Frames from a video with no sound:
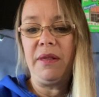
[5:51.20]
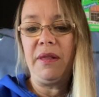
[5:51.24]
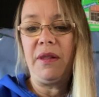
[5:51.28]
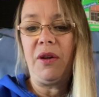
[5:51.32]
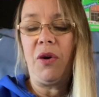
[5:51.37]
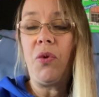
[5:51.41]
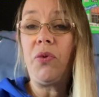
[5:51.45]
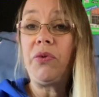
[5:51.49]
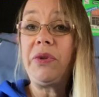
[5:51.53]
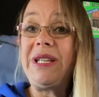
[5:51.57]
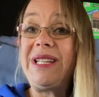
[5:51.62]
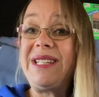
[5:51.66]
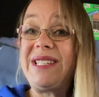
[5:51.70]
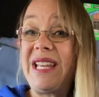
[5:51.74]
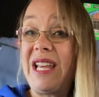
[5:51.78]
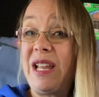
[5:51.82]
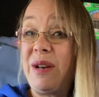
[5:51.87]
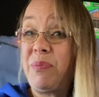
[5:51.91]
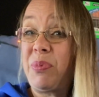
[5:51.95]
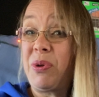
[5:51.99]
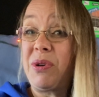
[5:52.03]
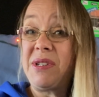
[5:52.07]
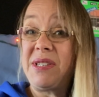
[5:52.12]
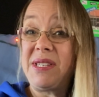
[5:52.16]
Only
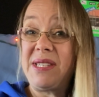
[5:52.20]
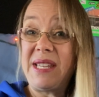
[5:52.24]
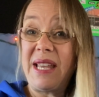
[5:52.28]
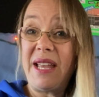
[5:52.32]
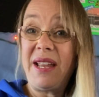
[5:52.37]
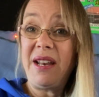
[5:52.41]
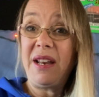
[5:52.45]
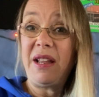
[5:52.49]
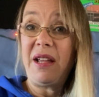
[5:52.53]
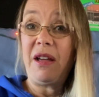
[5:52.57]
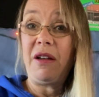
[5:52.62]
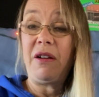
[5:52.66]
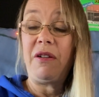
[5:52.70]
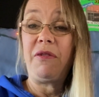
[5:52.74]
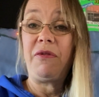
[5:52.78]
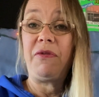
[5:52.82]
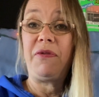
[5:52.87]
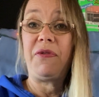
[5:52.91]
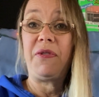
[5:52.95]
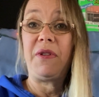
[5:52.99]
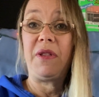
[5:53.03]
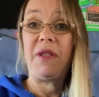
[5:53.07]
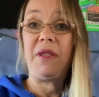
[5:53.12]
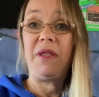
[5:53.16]
10%
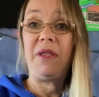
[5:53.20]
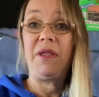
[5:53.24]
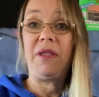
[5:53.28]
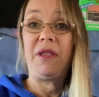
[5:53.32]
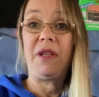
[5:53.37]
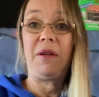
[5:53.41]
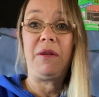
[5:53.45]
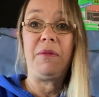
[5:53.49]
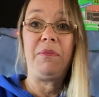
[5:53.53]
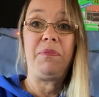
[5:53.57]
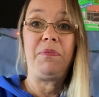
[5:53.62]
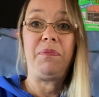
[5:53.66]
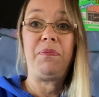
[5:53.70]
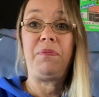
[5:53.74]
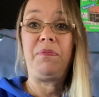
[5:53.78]
of the